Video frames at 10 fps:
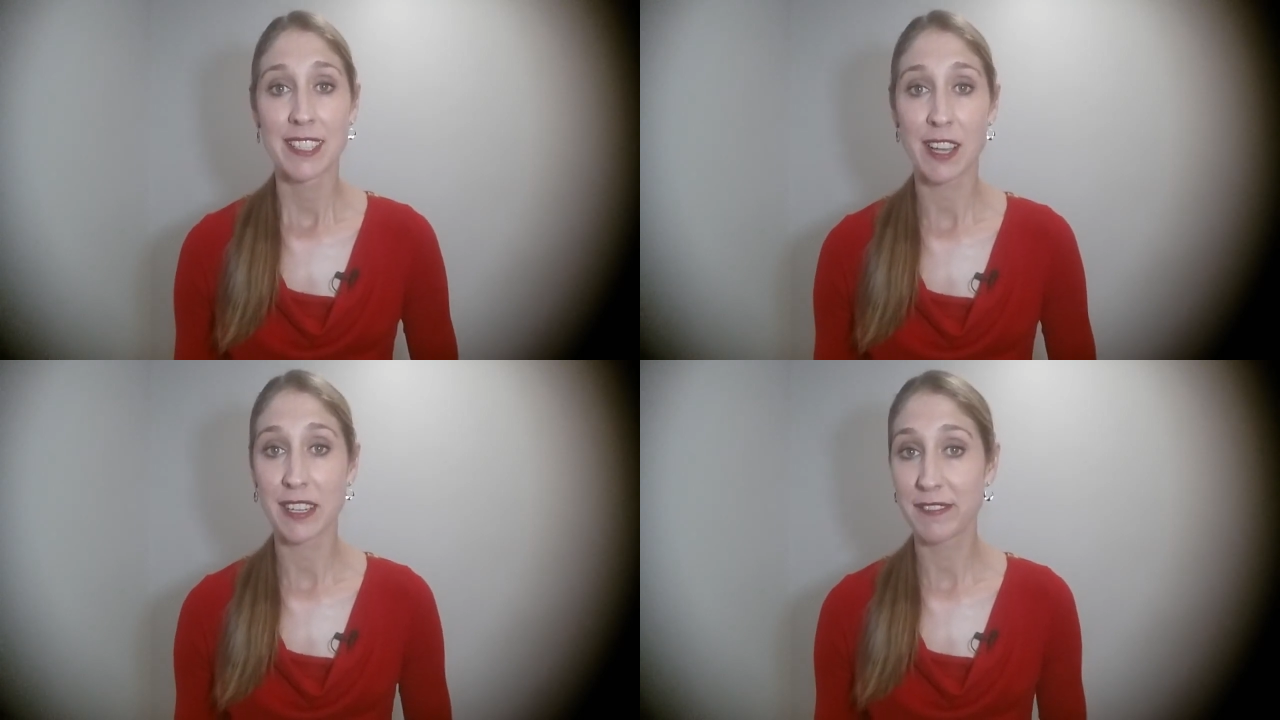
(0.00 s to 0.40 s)

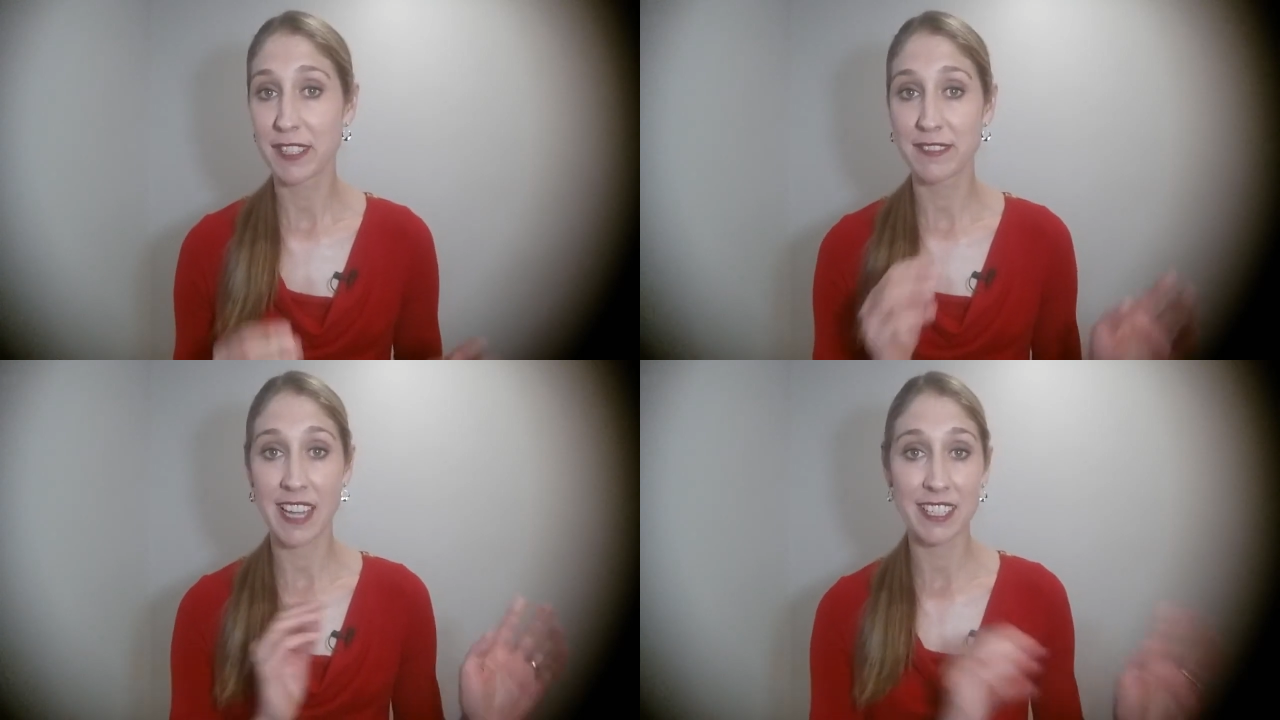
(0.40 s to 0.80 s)
So if
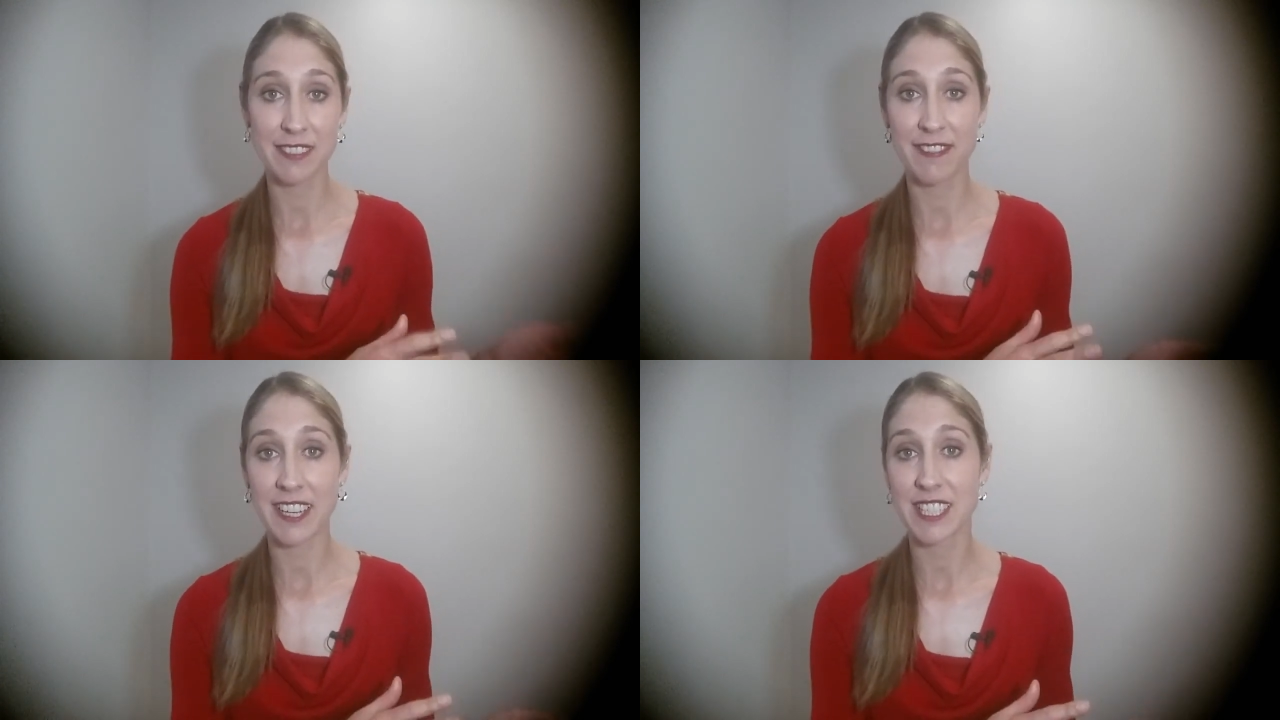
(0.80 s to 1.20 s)
you've done
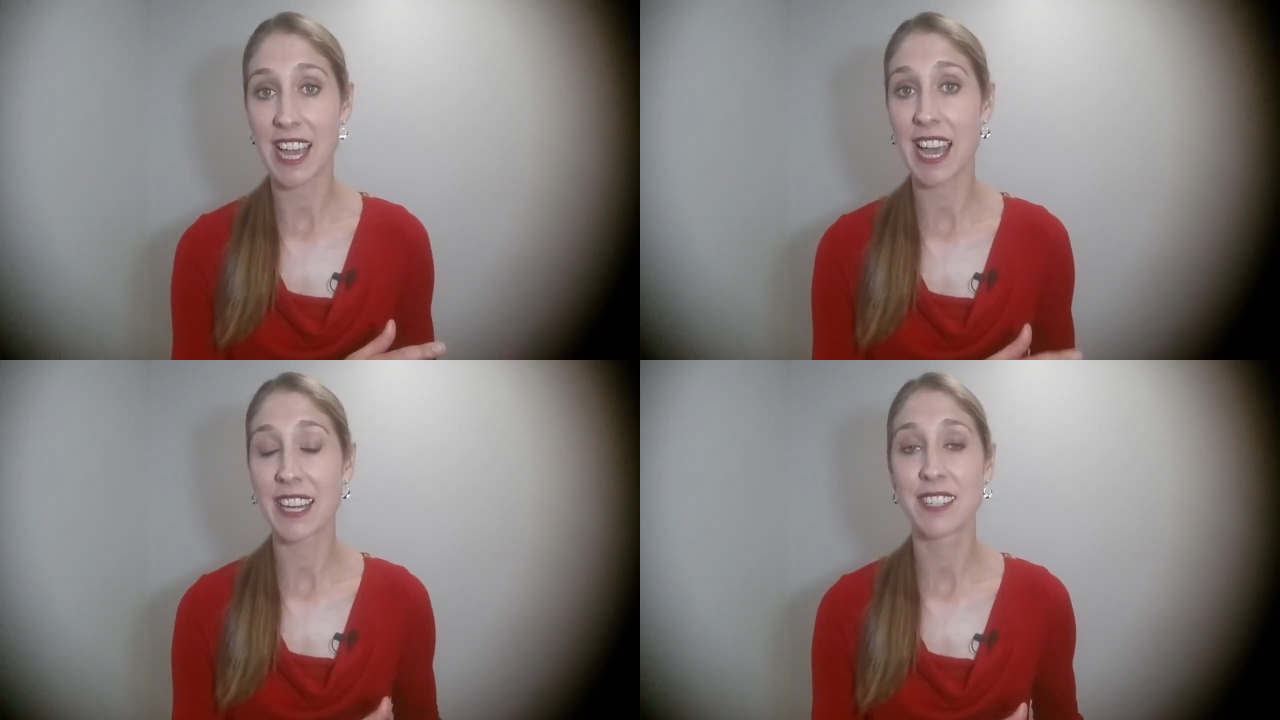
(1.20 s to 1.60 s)
your feature
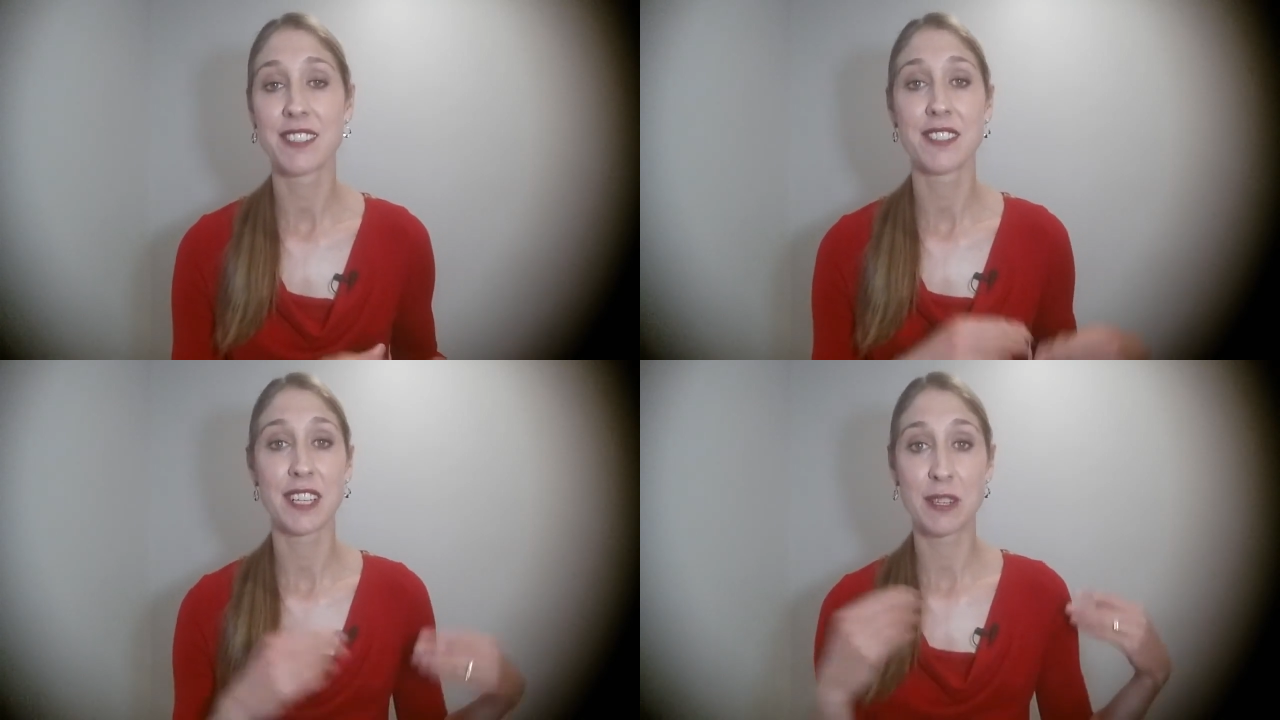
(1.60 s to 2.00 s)

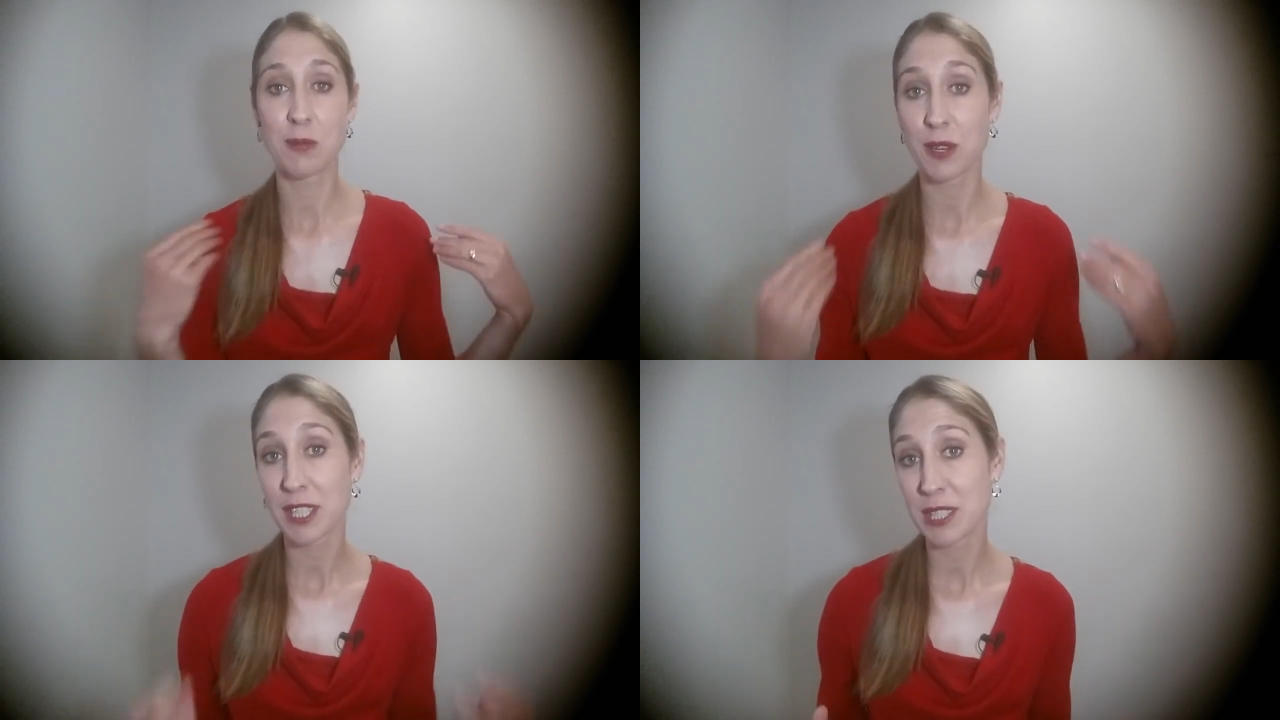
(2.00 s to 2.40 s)
article, you
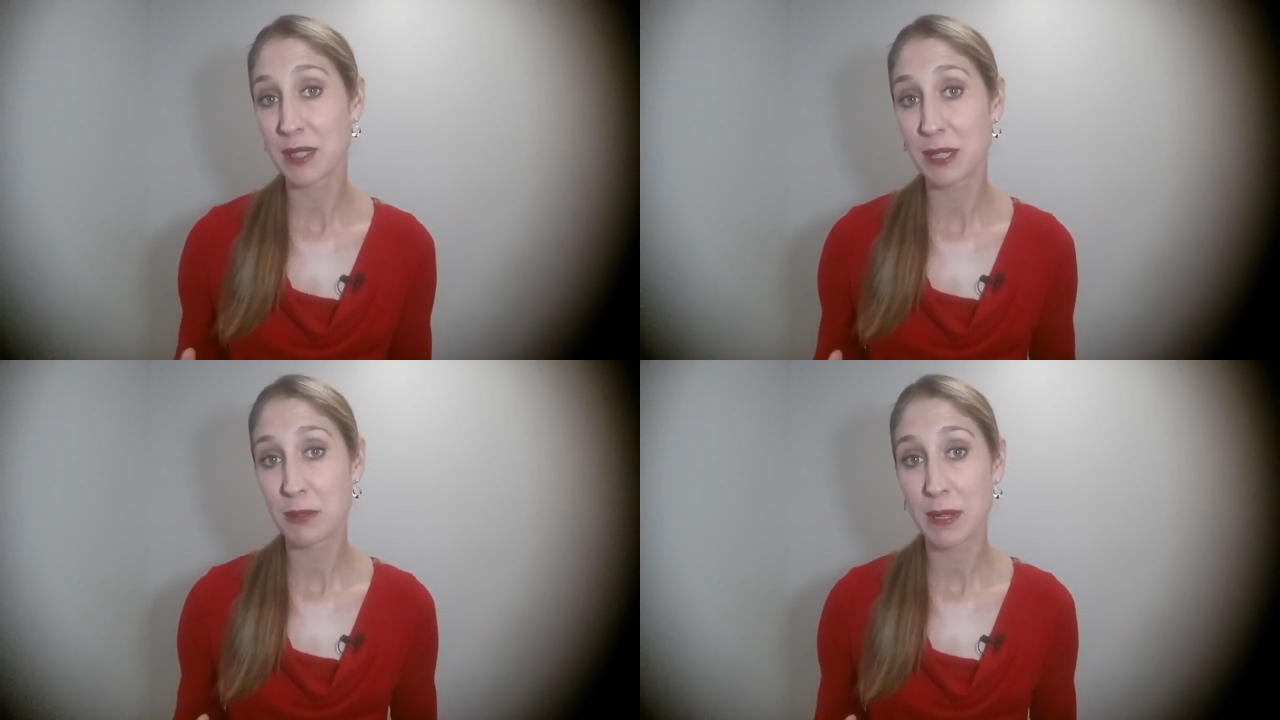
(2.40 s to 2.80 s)
want to do
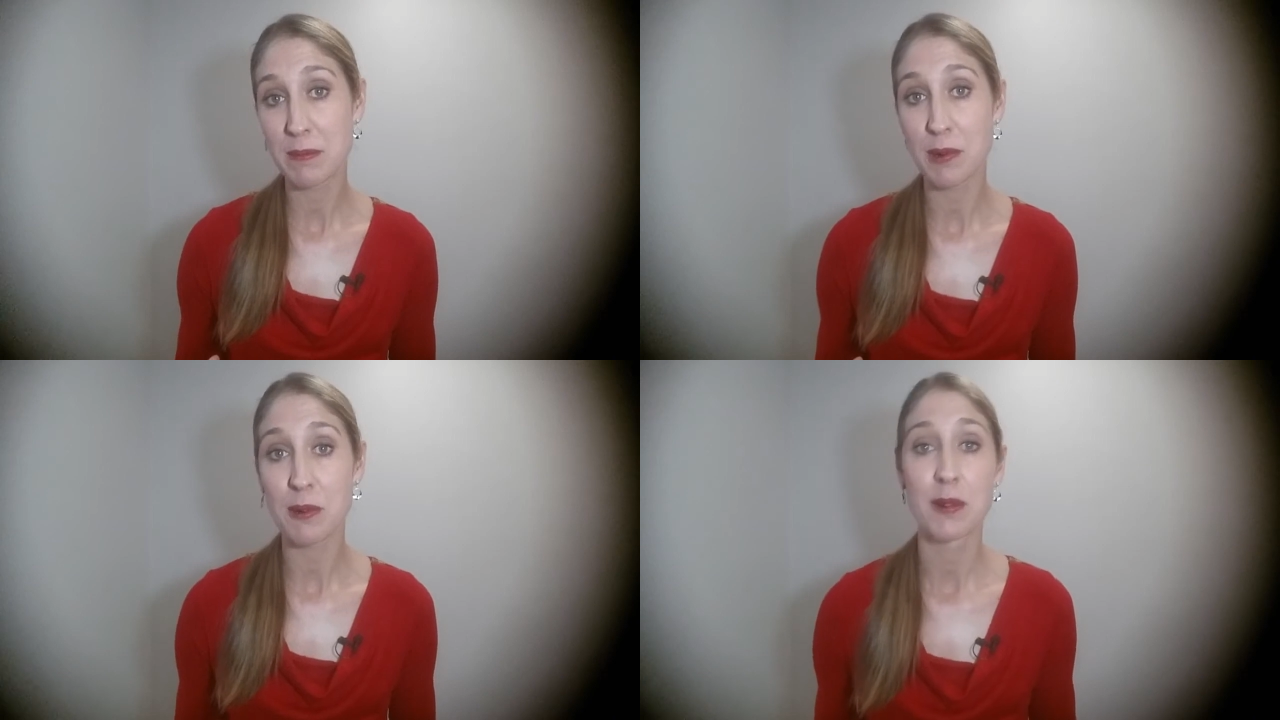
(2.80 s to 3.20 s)
a little bit
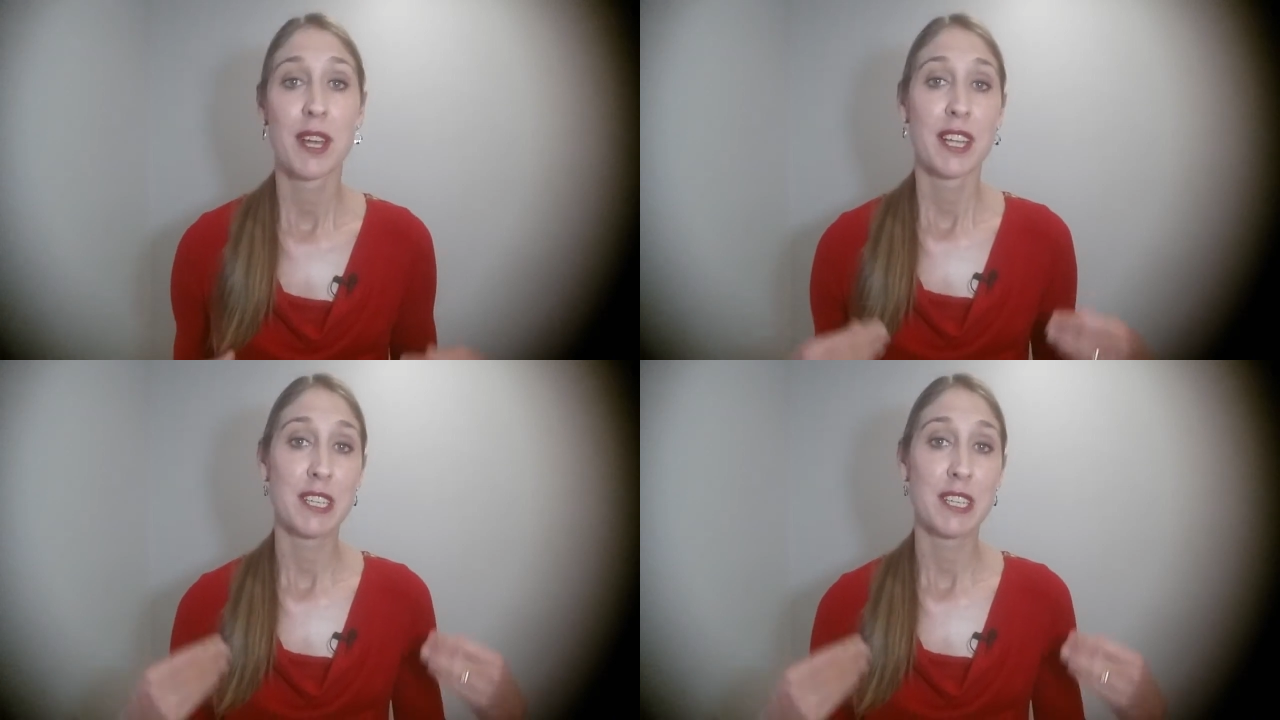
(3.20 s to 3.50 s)
more,